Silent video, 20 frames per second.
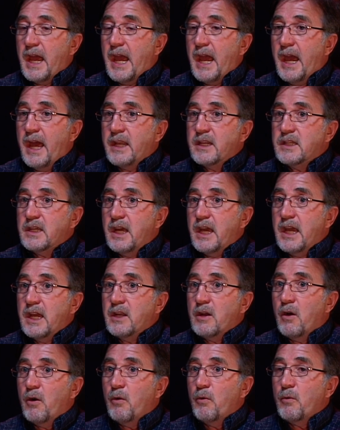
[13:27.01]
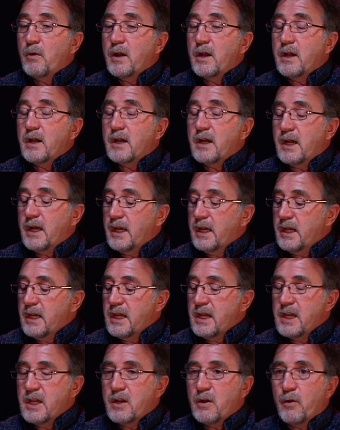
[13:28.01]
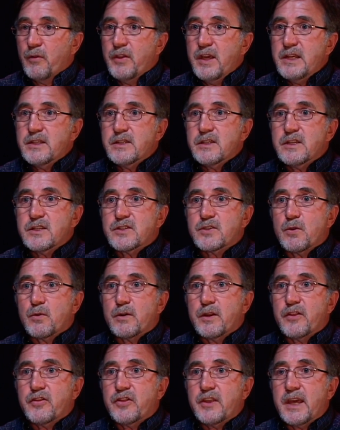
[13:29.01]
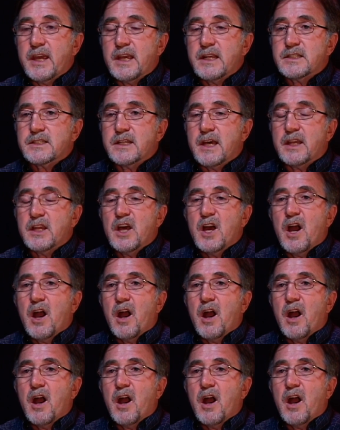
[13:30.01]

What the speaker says: And, you know, these are the sort of things that